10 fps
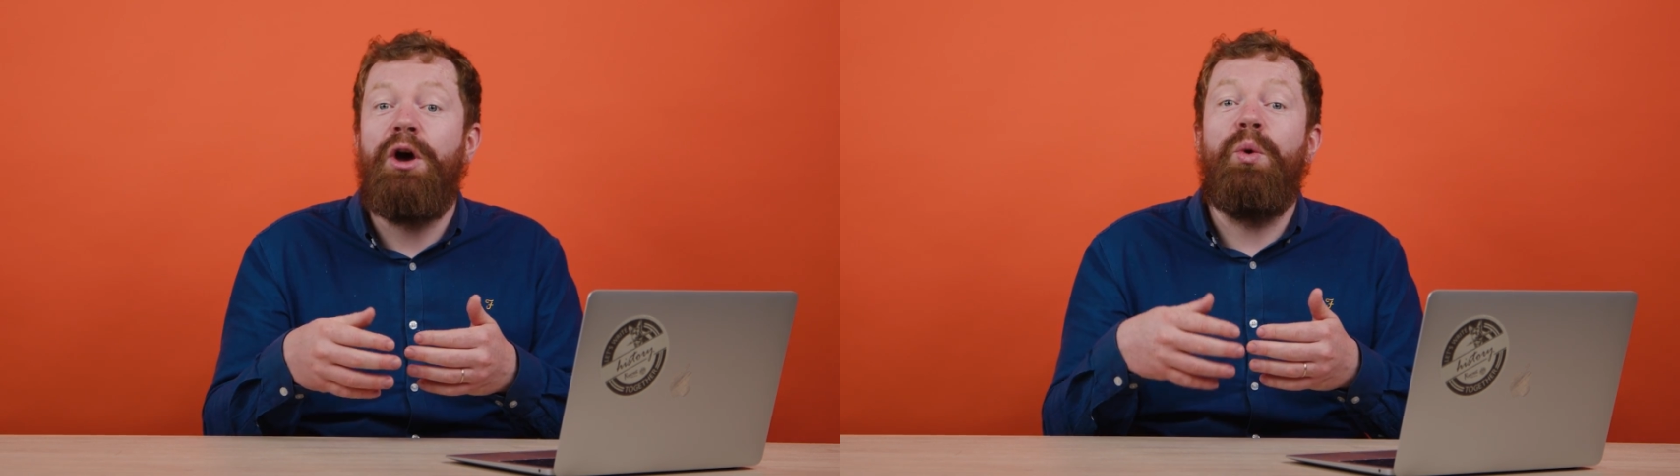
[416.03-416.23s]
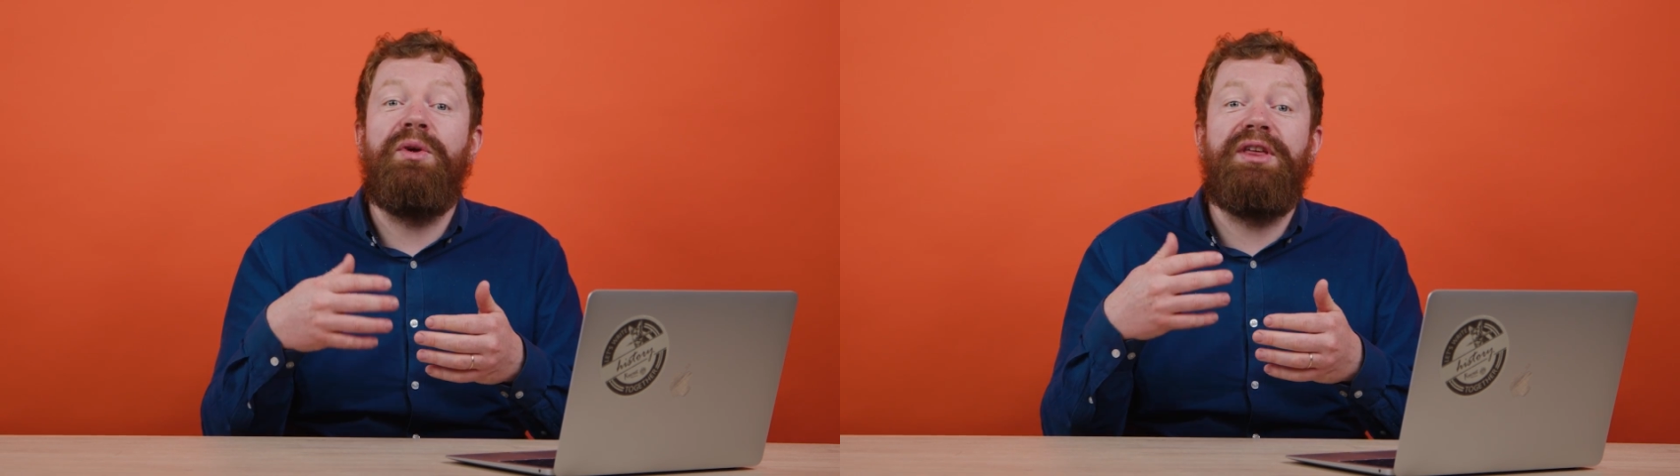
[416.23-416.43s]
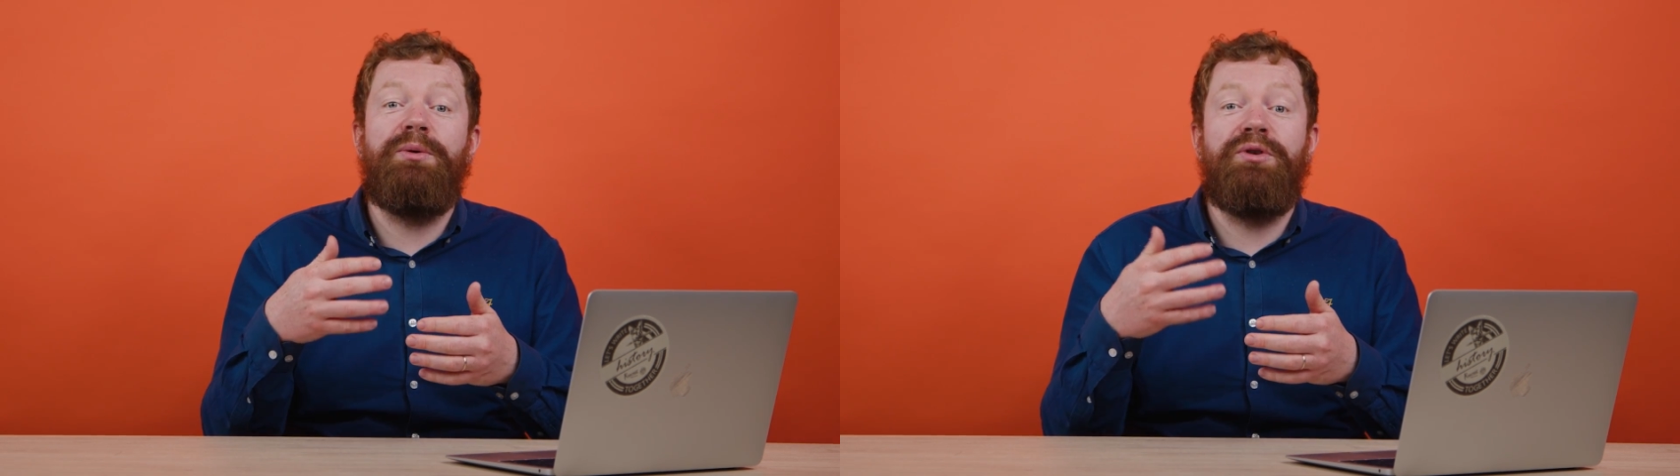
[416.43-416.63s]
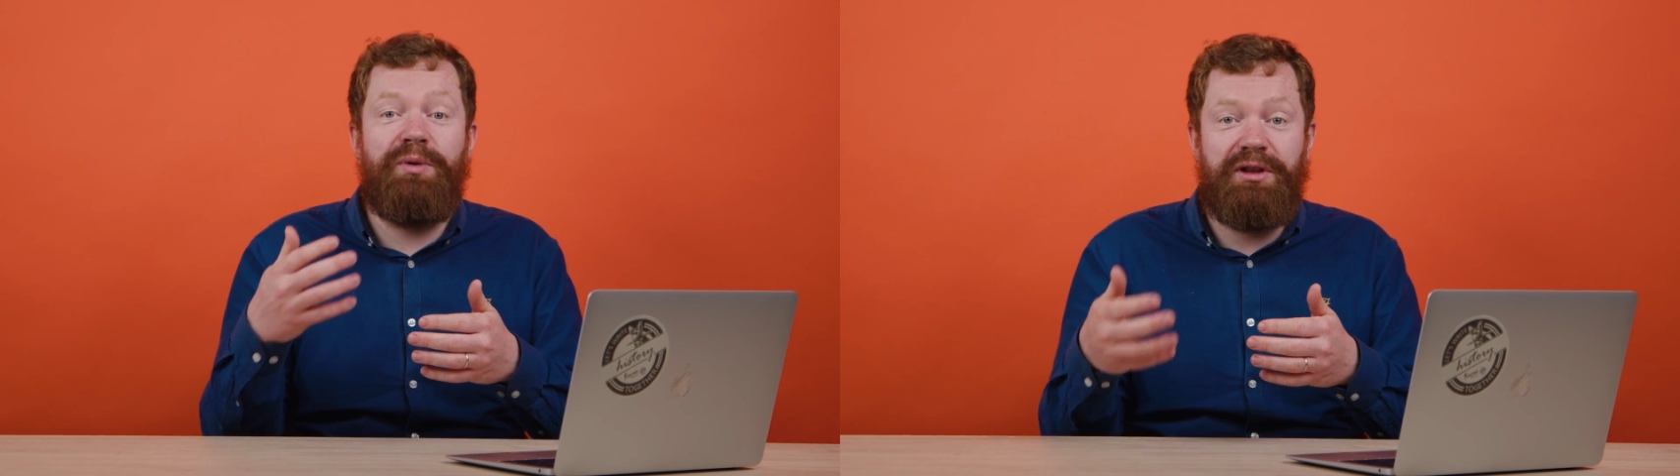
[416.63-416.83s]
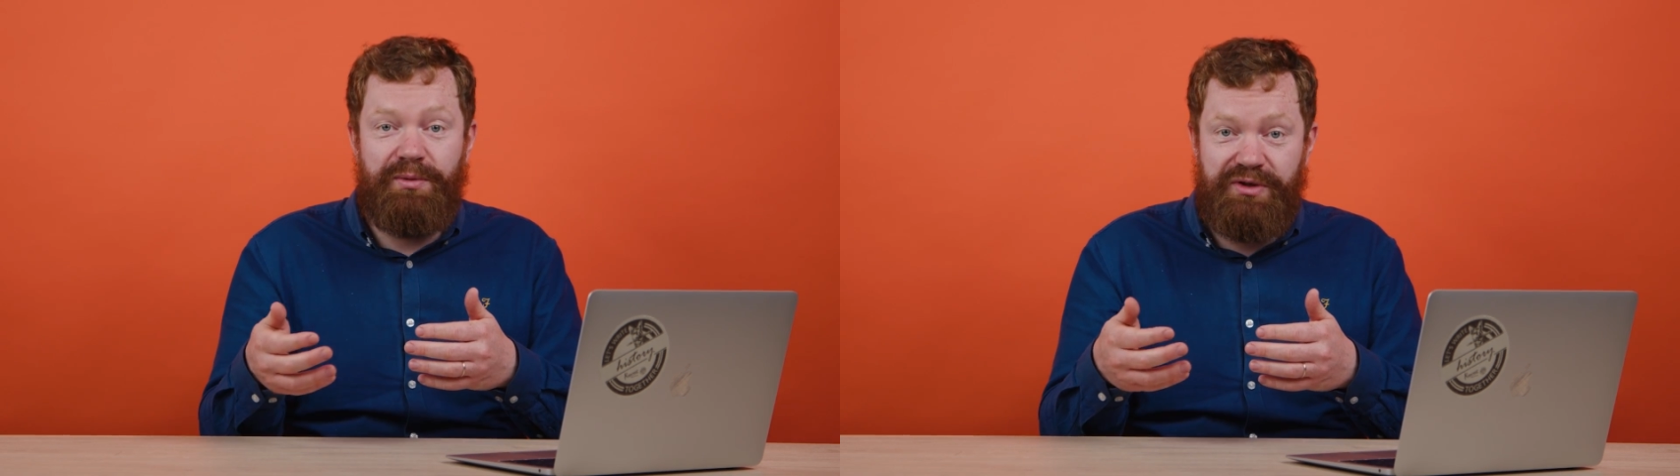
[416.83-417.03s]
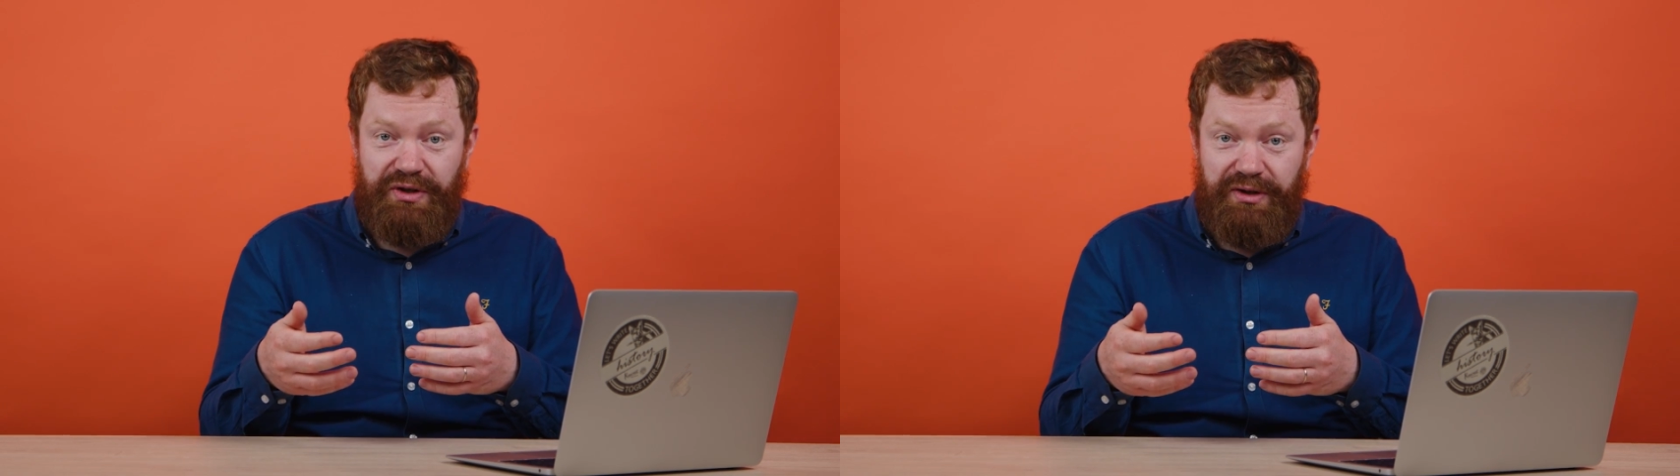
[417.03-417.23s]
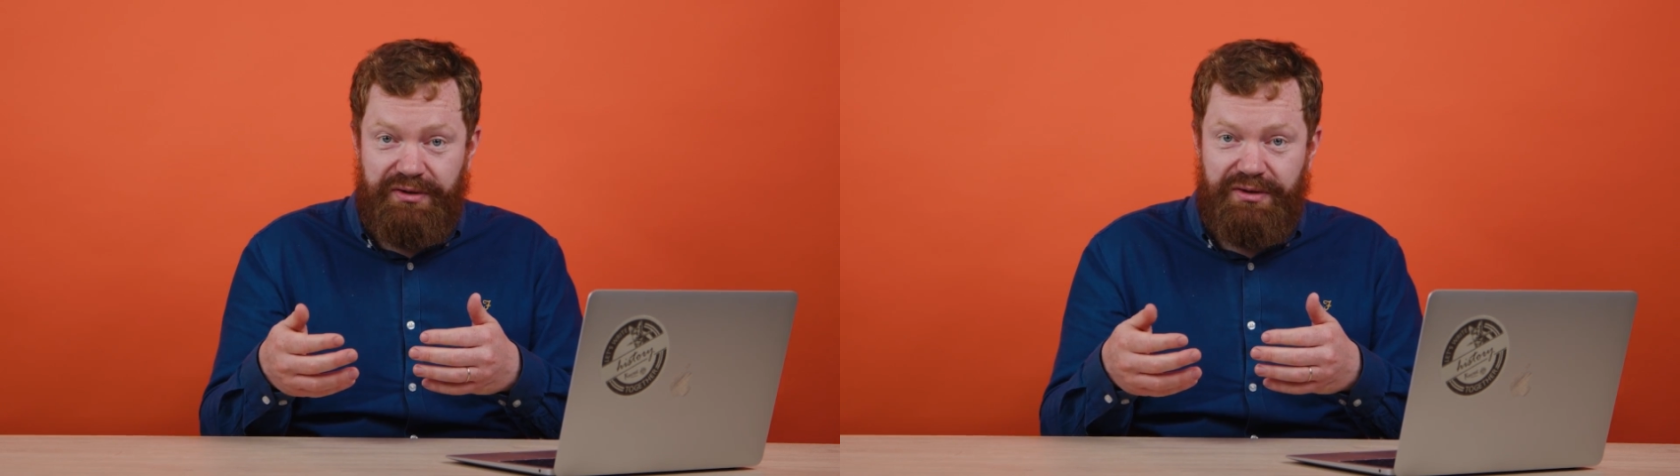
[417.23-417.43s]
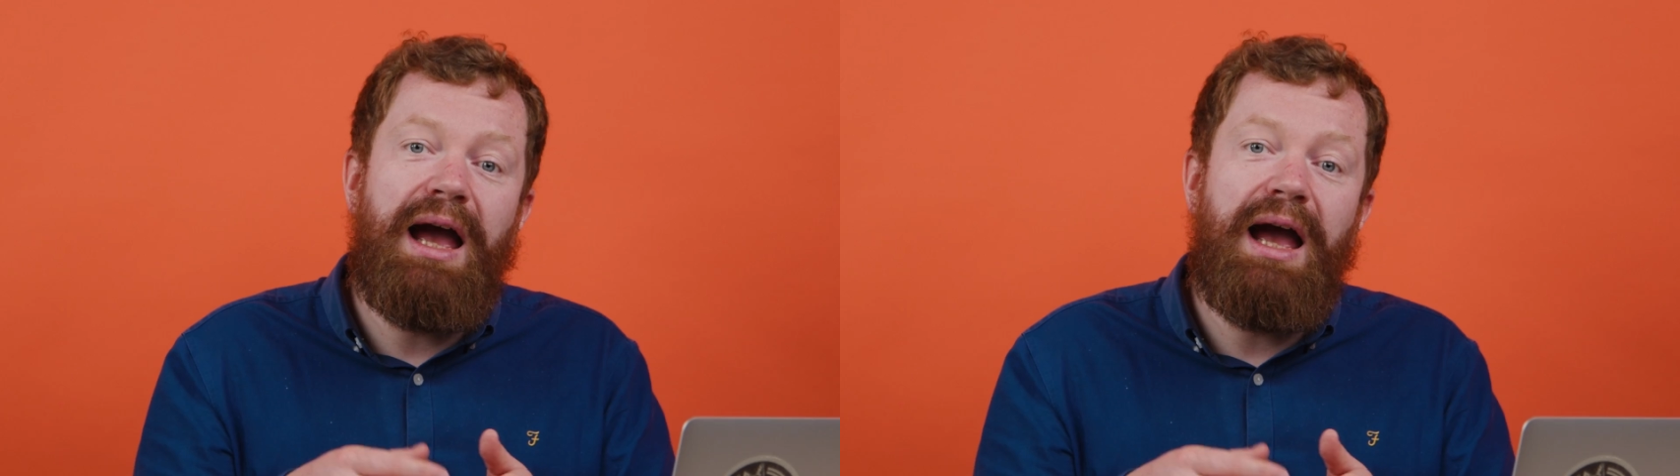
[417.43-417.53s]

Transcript: without knowing the results.